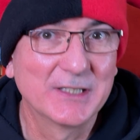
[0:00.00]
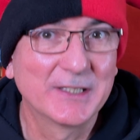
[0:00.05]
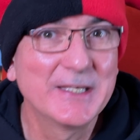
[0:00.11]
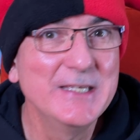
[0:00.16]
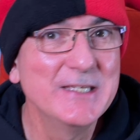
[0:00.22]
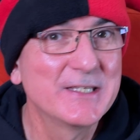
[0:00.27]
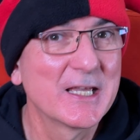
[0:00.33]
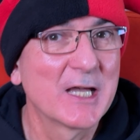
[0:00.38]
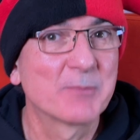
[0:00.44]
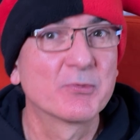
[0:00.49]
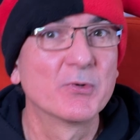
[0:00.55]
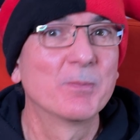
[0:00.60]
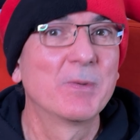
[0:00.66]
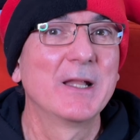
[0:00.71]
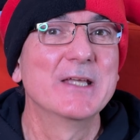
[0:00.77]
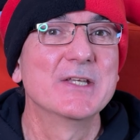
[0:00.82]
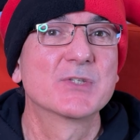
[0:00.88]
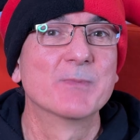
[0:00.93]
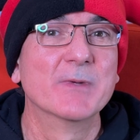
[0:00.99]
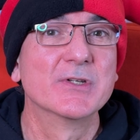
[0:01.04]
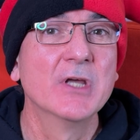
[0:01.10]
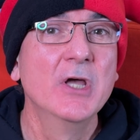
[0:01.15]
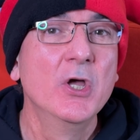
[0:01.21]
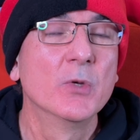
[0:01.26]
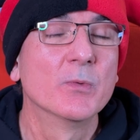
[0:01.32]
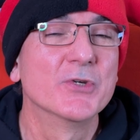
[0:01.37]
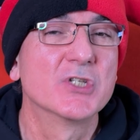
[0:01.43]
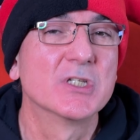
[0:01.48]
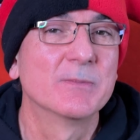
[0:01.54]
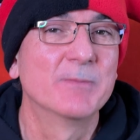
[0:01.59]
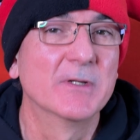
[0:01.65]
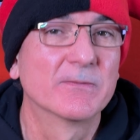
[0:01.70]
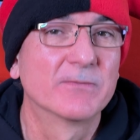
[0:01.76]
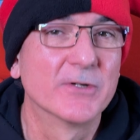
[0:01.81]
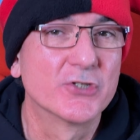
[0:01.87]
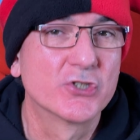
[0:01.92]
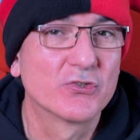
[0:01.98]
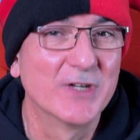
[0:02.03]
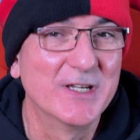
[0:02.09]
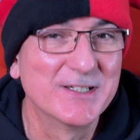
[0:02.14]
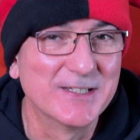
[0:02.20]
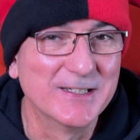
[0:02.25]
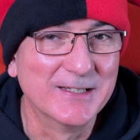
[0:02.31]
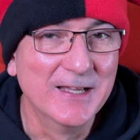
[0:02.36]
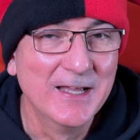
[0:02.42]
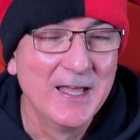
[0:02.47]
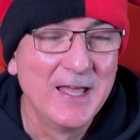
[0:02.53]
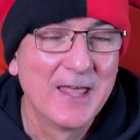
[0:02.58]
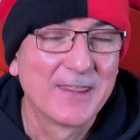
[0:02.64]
the keycap replacement, which is a bit frustrating.